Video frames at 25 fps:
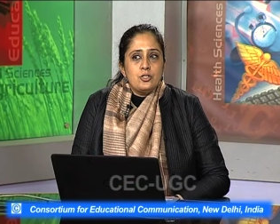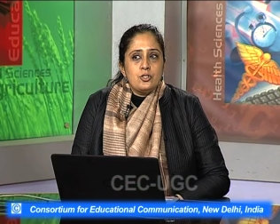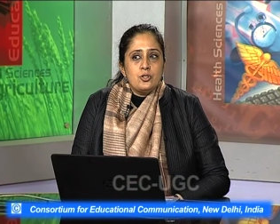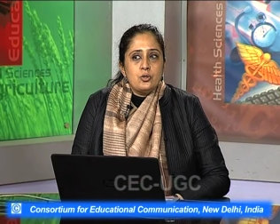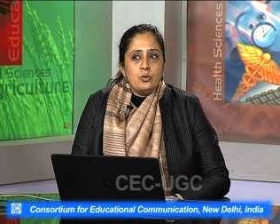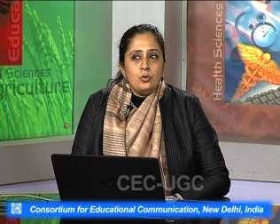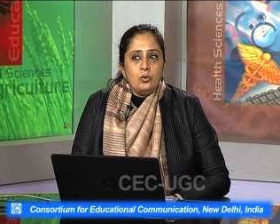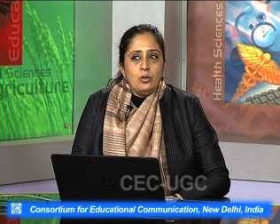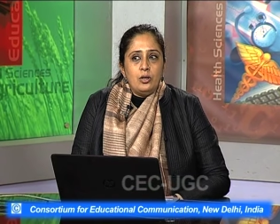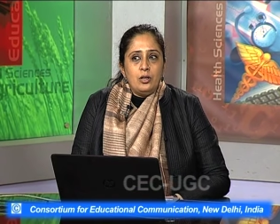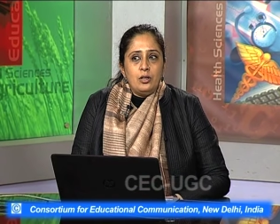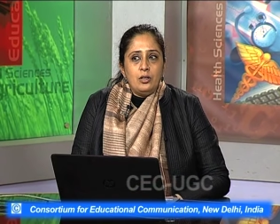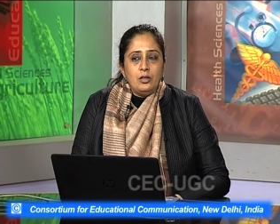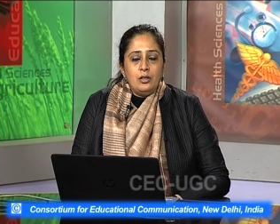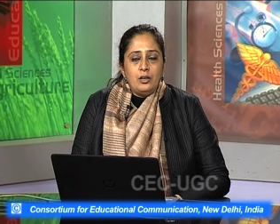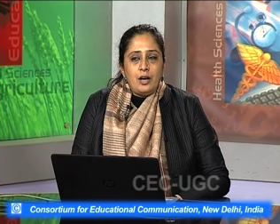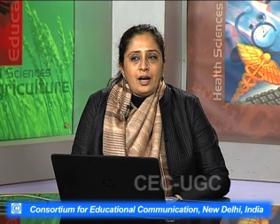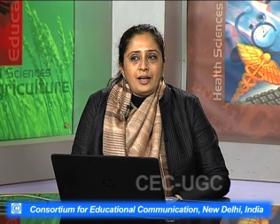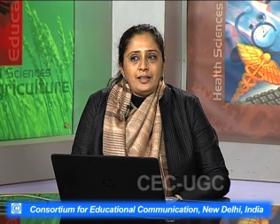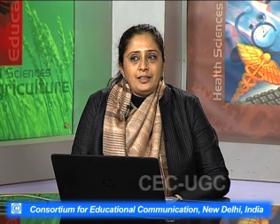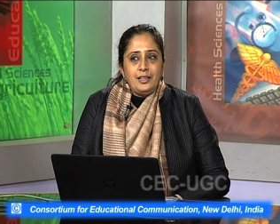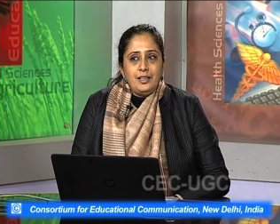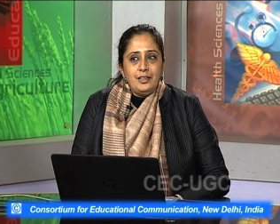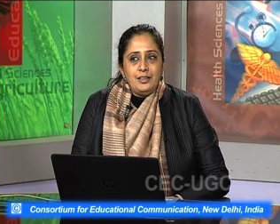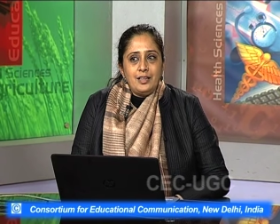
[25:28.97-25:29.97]
So uh,
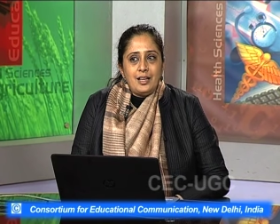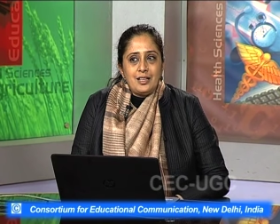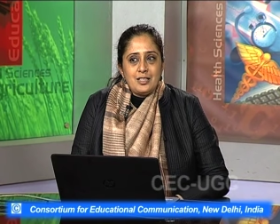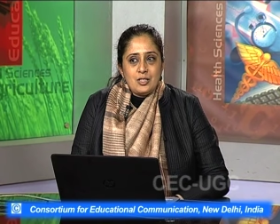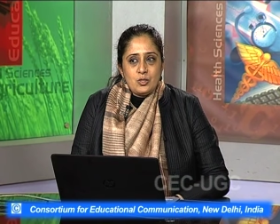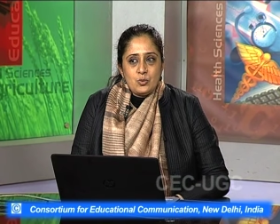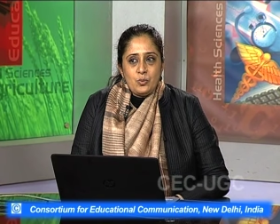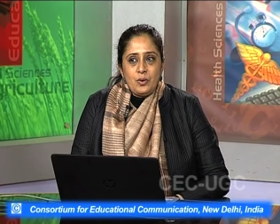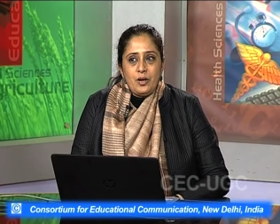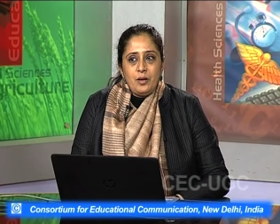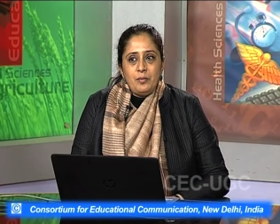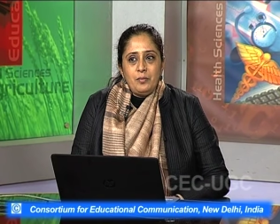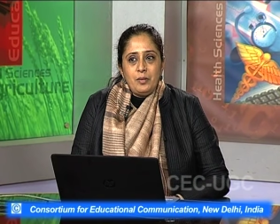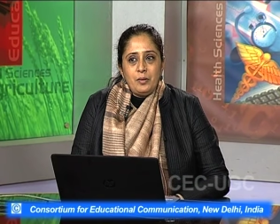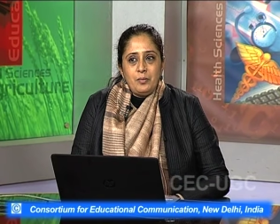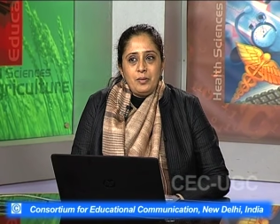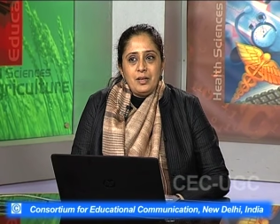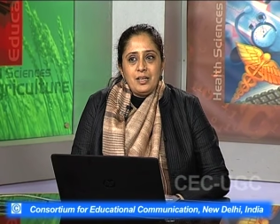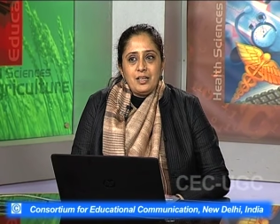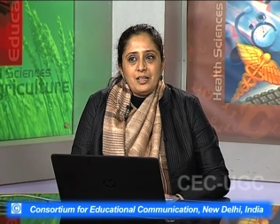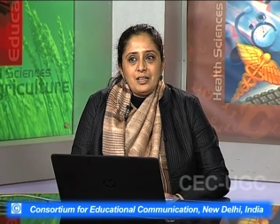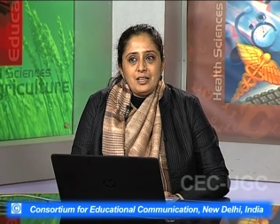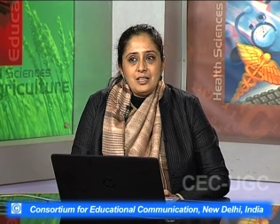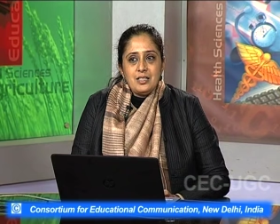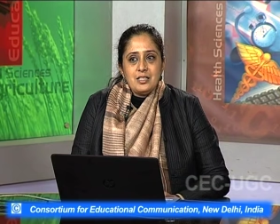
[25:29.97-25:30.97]
I think that's where
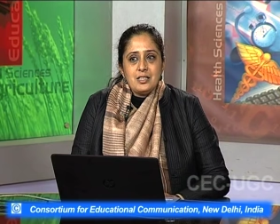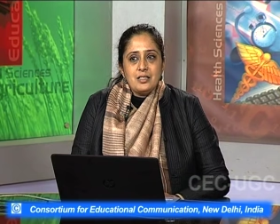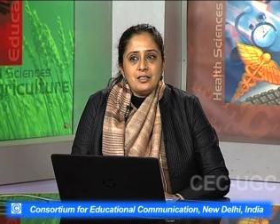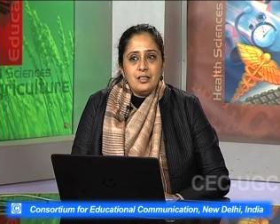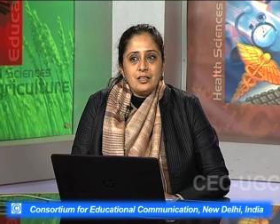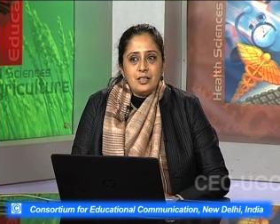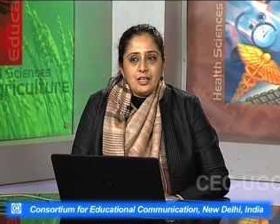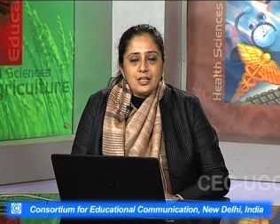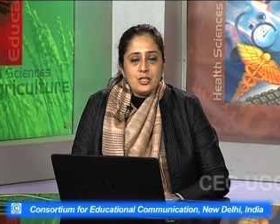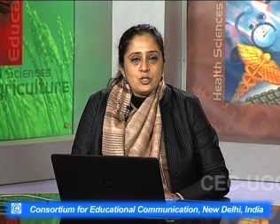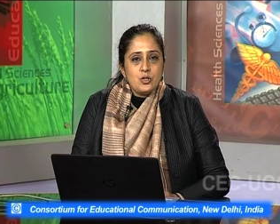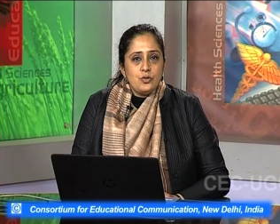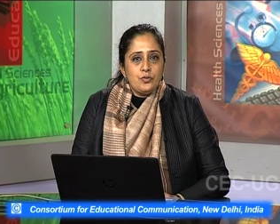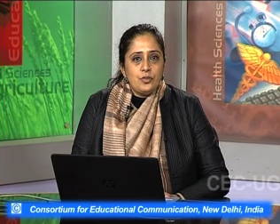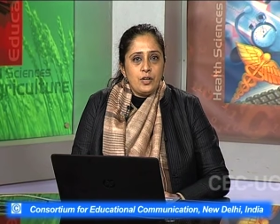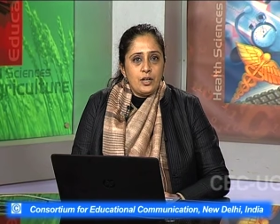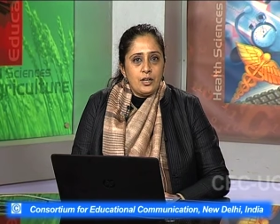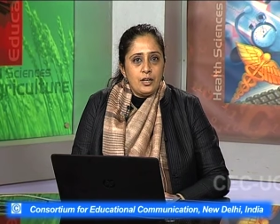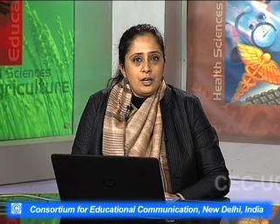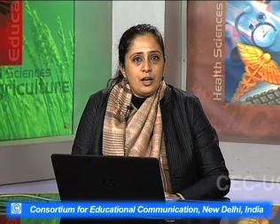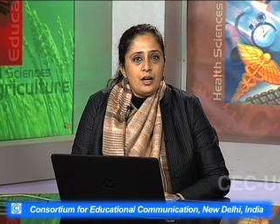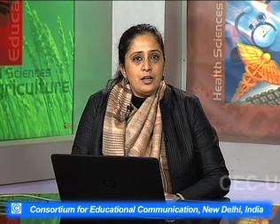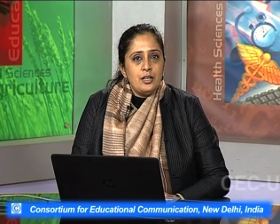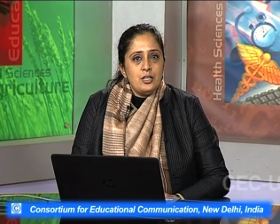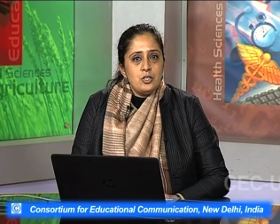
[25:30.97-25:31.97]
maybe at least in the case of
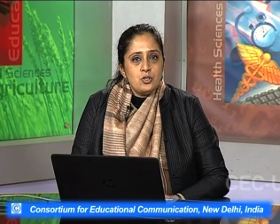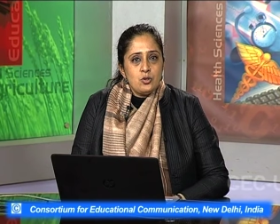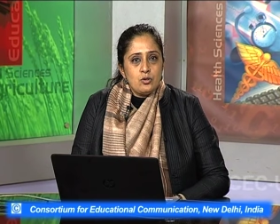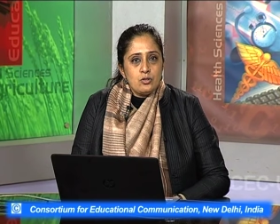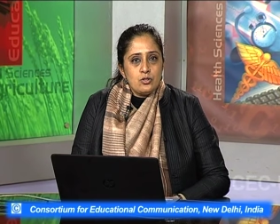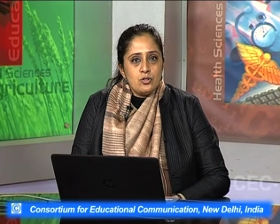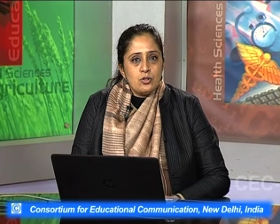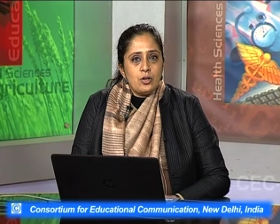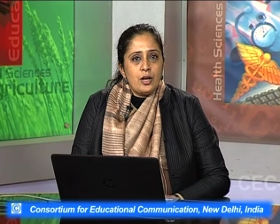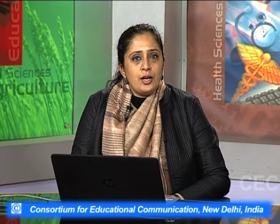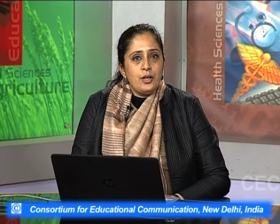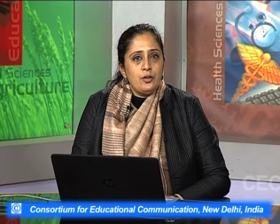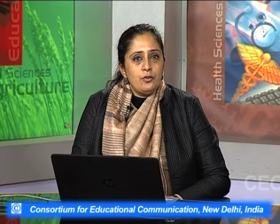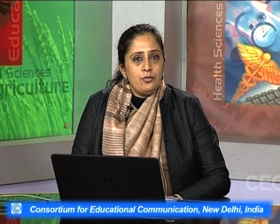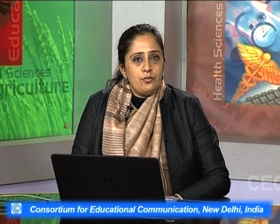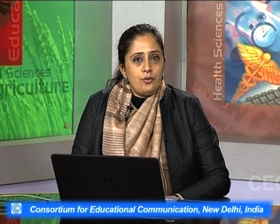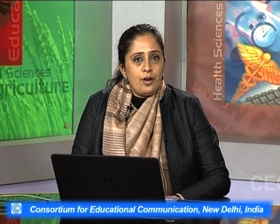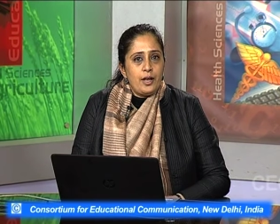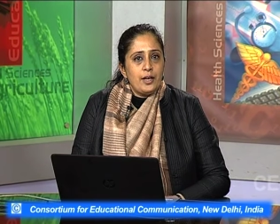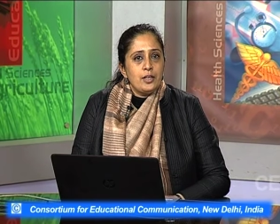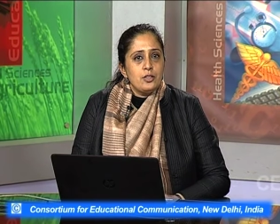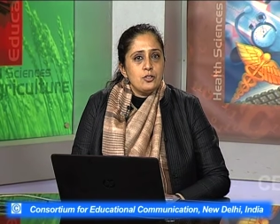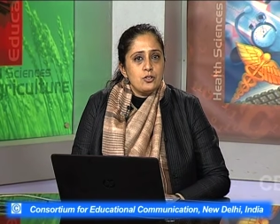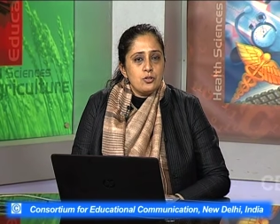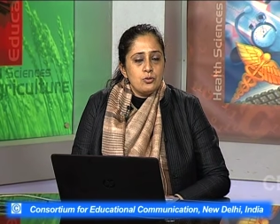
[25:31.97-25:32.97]
Karnad, he's also kind of
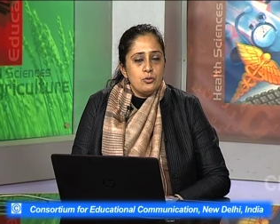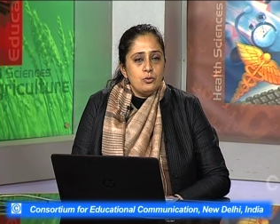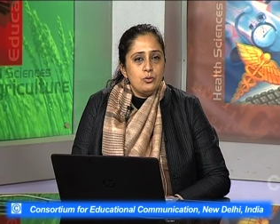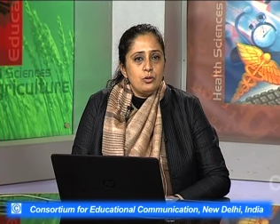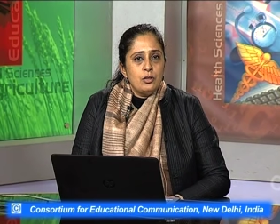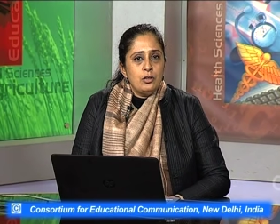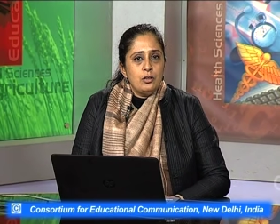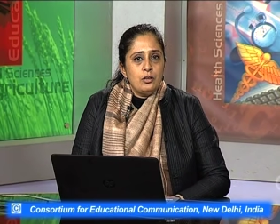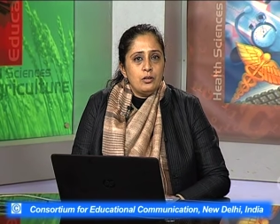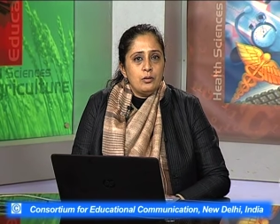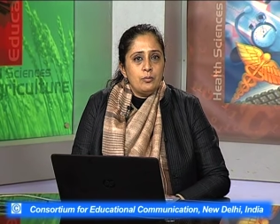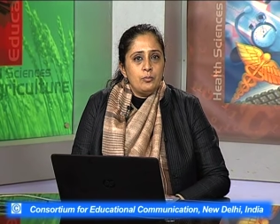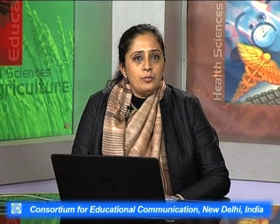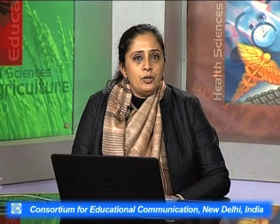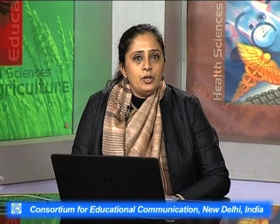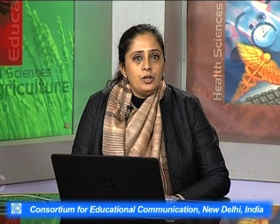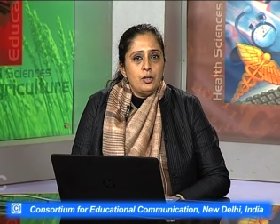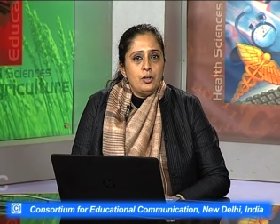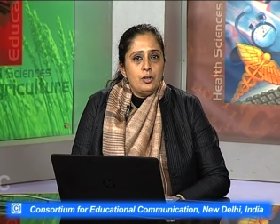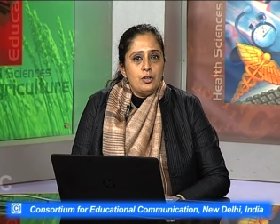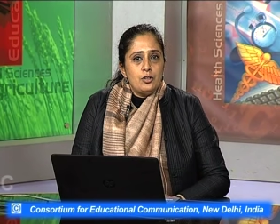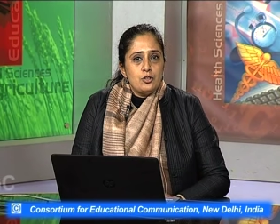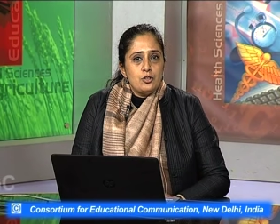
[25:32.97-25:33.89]
trying to um,